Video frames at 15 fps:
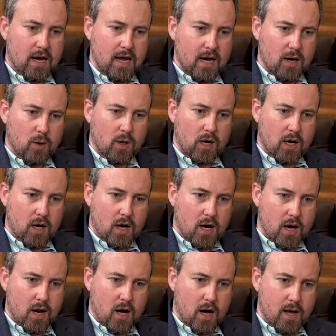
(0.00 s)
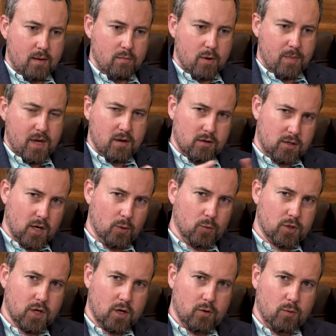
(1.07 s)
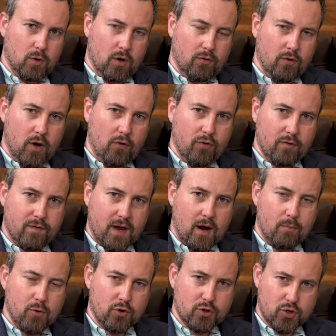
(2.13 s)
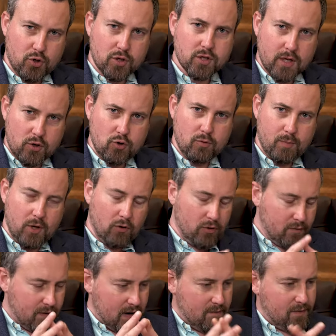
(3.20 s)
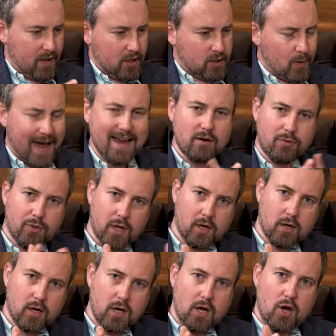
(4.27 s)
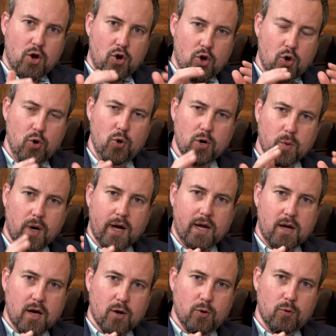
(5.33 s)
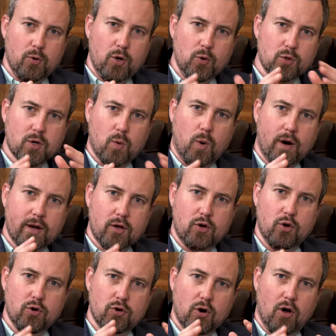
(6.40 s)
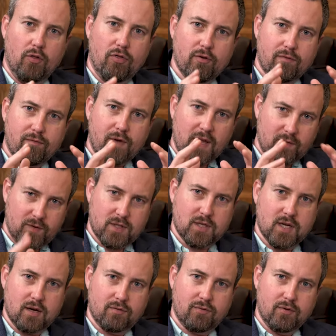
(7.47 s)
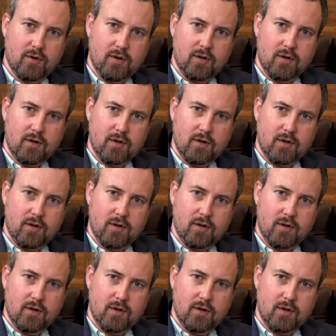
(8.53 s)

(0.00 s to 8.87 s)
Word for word: Now, I, am a bit so so on, on the faith. I'm not as good as I could be on the faith thing. So I had to think, who do I know who's quite good on the faith stuff?